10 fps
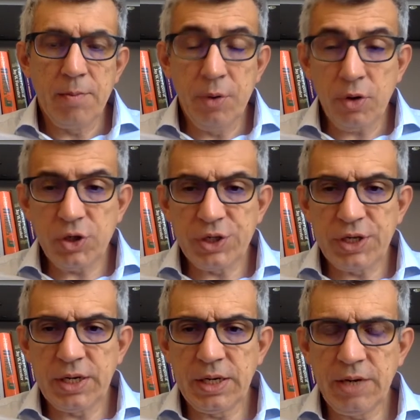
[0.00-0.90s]

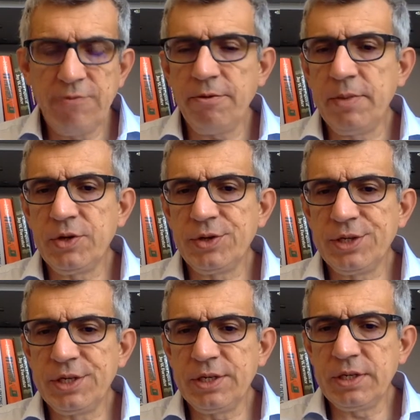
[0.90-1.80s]
purchasing information
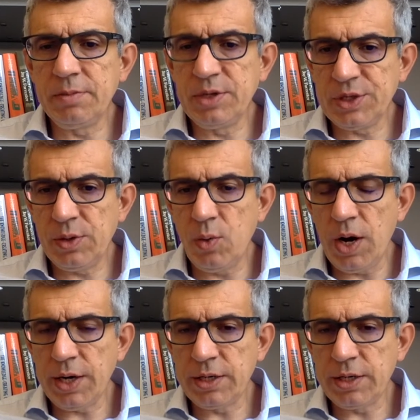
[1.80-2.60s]
system is required.